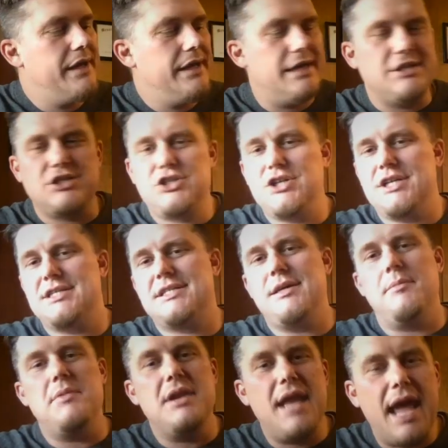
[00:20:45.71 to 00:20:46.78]
is just
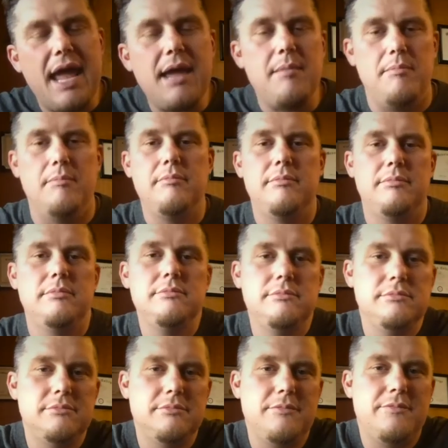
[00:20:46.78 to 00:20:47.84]
some name
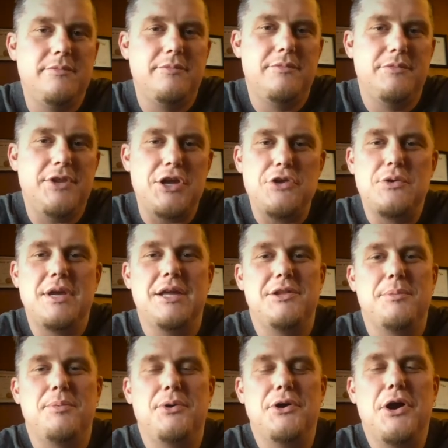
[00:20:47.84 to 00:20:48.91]
that you get to
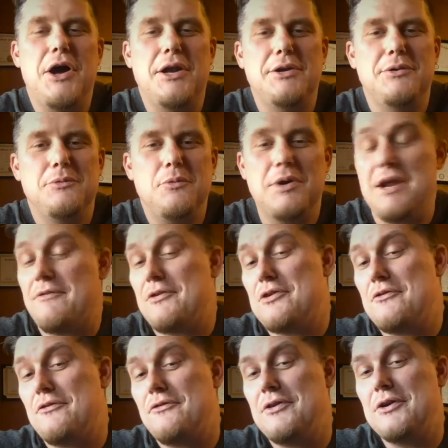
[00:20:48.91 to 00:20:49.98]
put on whenever
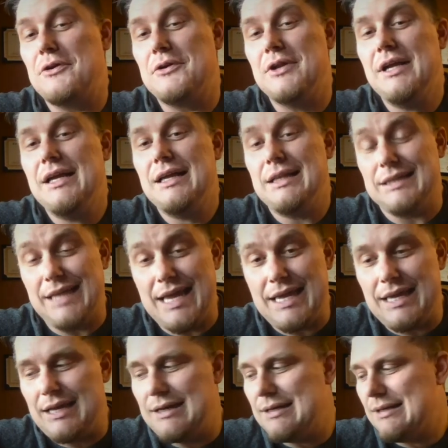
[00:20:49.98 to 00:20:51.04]
you feel like
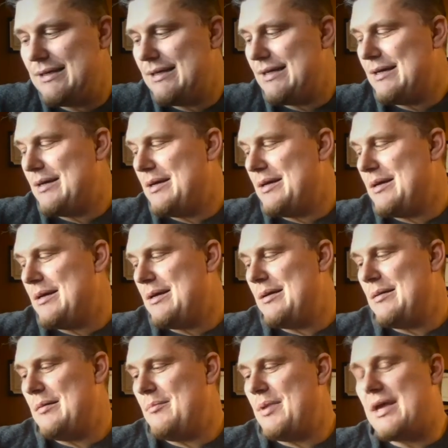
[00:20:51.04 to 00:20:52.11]
it.
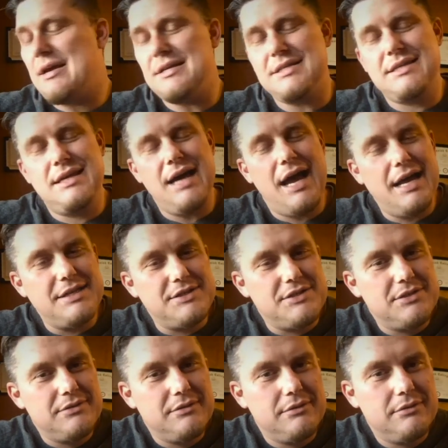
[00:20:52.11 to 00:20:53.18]
Because, guys,
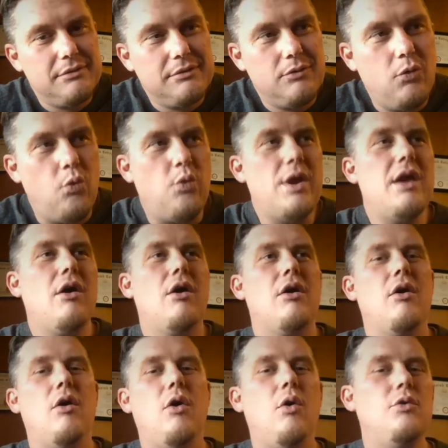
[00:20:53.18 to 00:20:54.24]
we are a
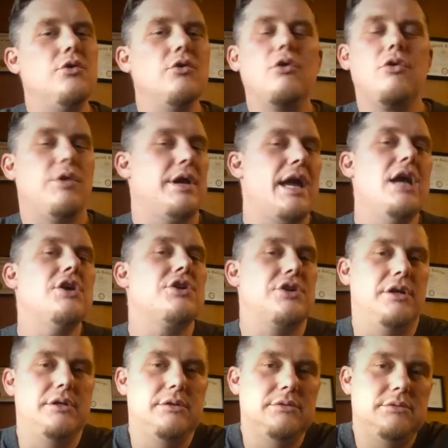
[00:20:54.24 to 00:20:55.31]
whole new
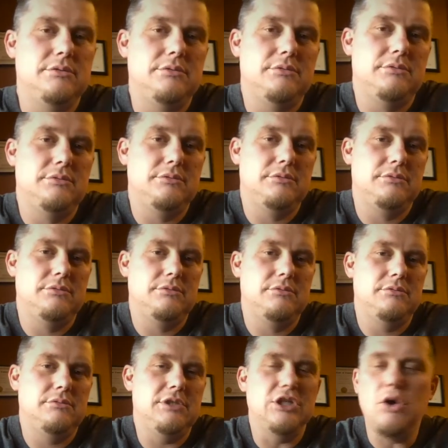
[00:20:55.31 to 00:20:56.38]
creation.
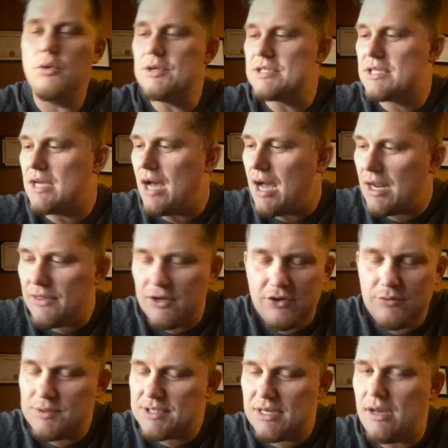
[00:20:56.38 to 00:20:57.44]
The old is gone, the new
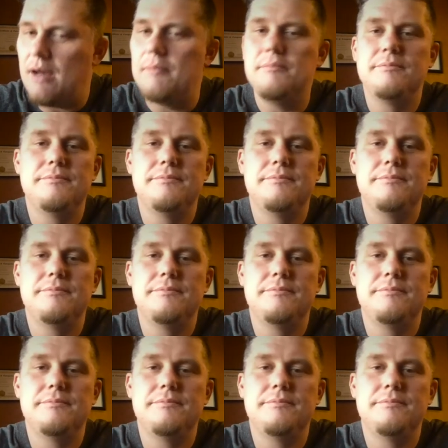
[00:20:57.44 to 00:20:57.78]
has come.